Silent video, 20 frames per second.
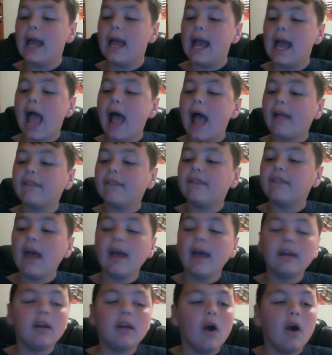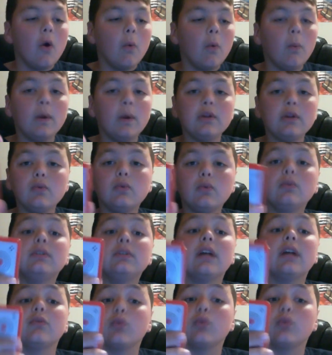And then when you're done